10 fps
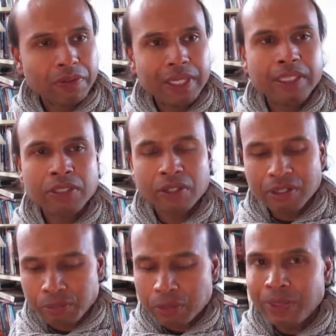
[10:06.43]
then you know
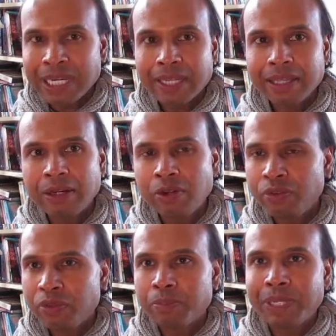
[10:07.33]
I'd probably had that
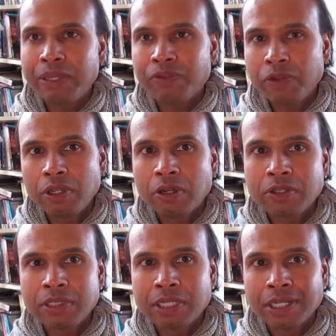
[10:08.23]
horrific pain for a
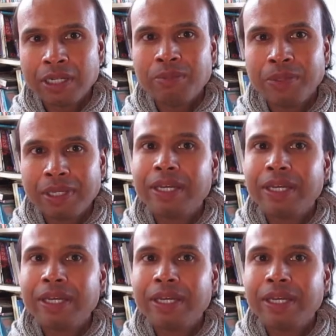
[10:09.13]
long time